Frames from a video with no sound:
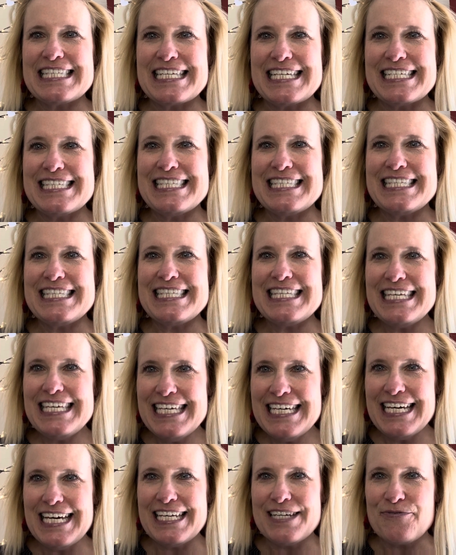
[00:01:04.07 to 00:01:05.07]
a
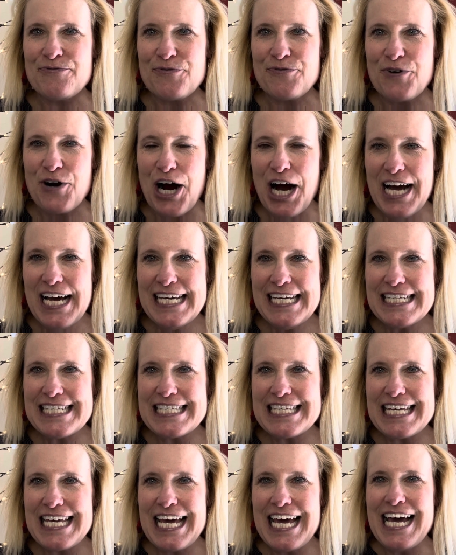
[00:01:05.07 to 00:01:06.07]
sin, right?
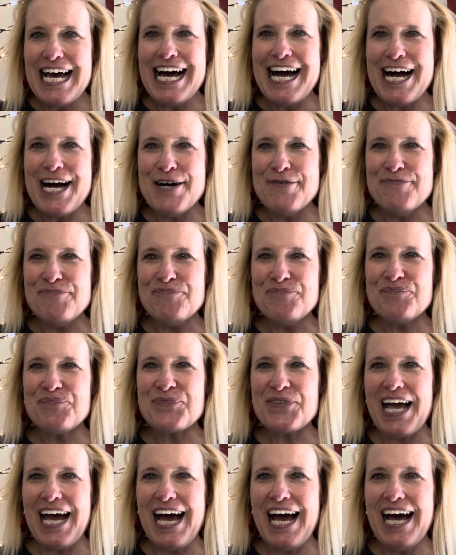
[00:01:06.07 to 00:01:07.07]

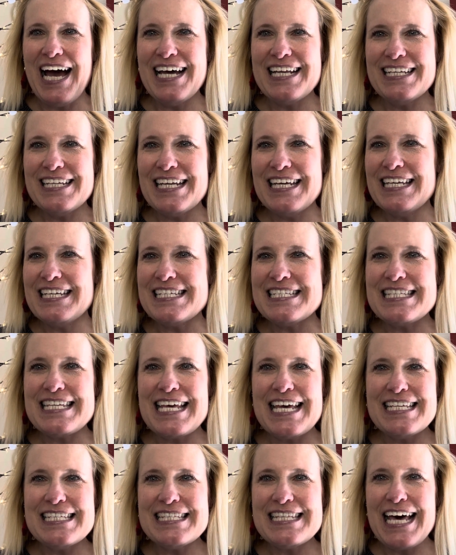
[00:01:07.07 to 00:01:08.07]
It
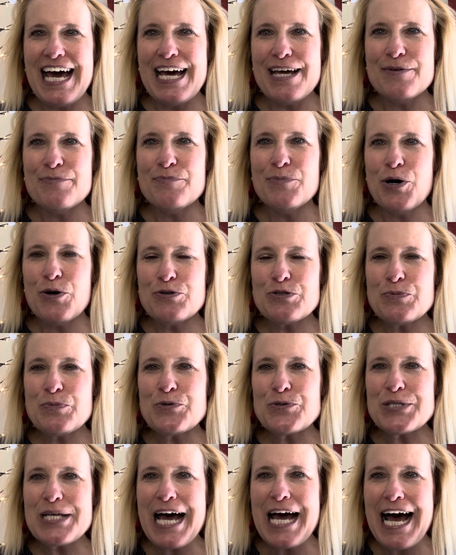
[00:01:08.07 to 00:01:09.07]
says that
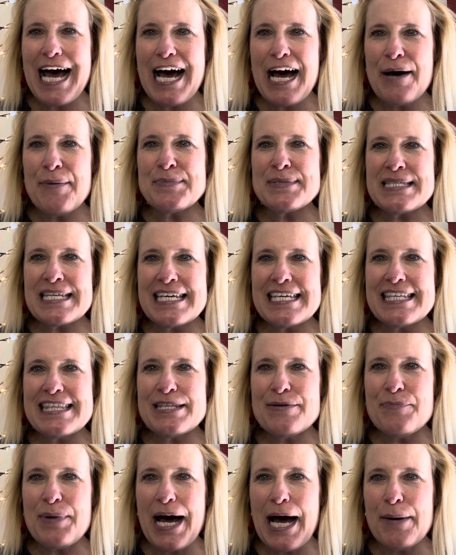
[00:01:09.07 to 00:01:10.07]
multiple times in the
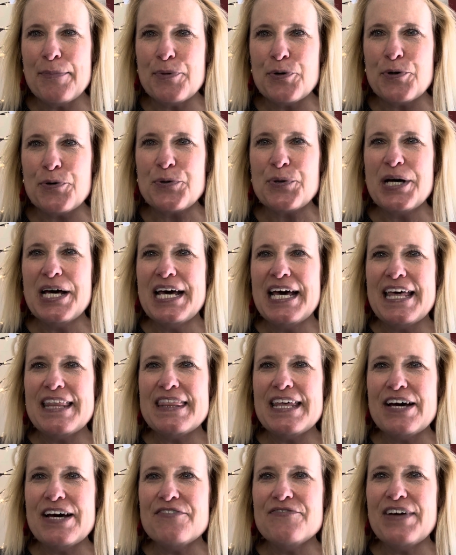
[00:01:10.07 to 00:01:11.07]
Bible
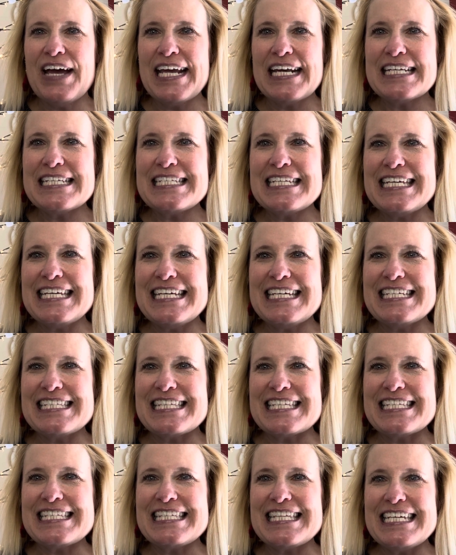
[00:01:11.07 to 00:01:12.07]
that vanity is a
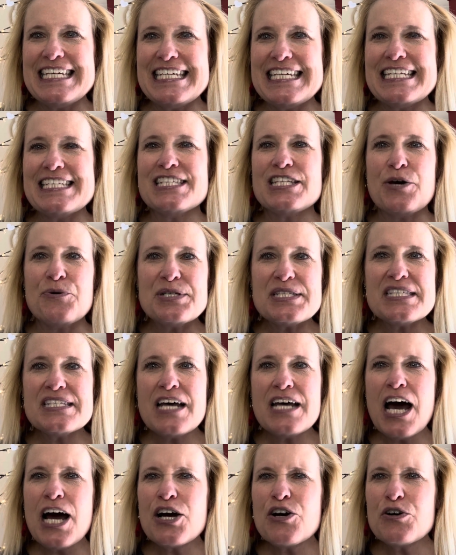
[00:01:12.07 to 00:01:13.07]
sin. So it's
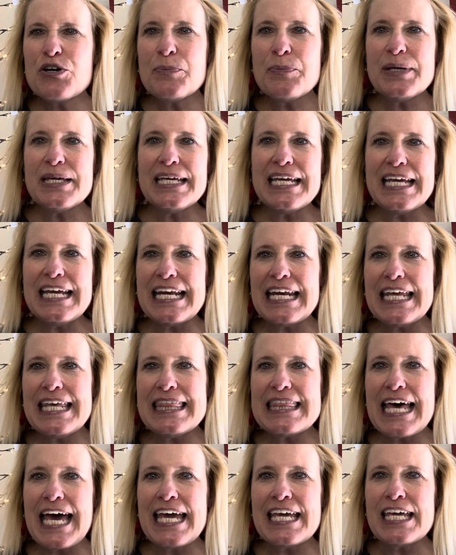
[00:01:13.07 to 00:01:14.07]
not going to be
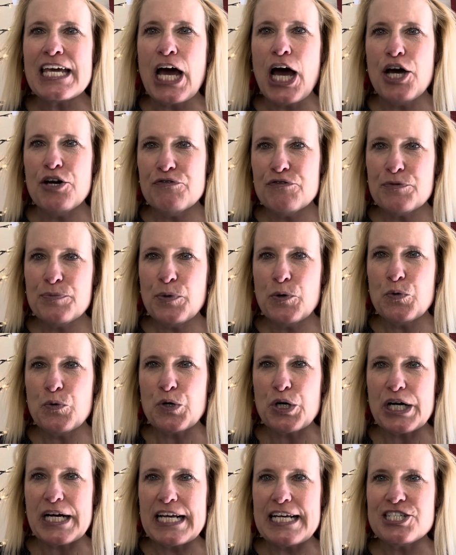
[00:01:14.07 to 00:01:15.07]
anything
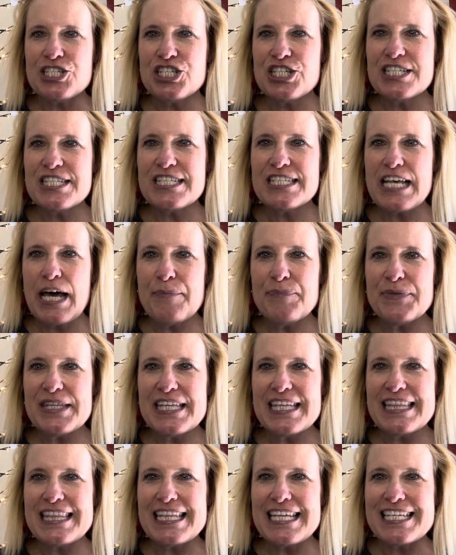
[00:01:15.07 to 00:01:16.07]
overboard. It's just
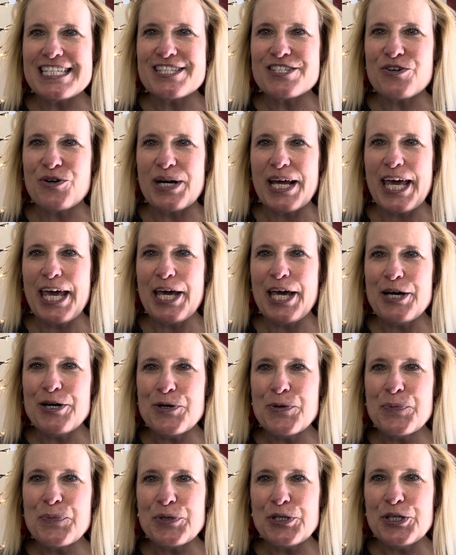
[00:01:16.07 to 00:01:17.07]
something that's going to
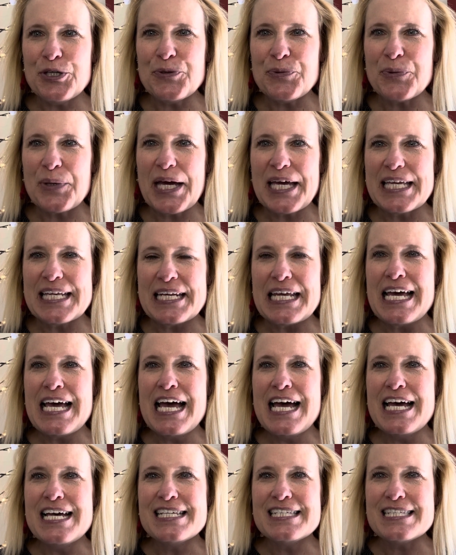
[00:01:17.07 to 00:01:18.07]
help you in
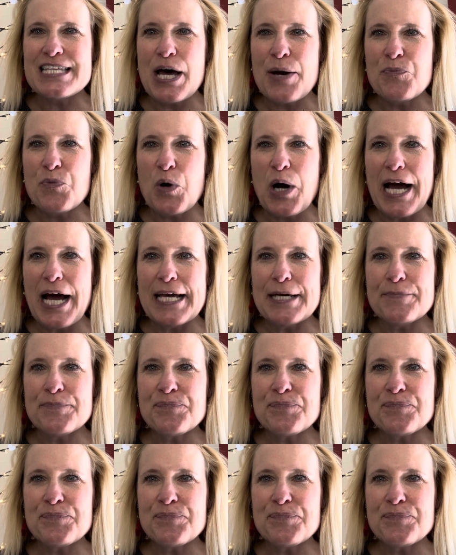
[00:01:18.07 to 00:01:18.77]
some way.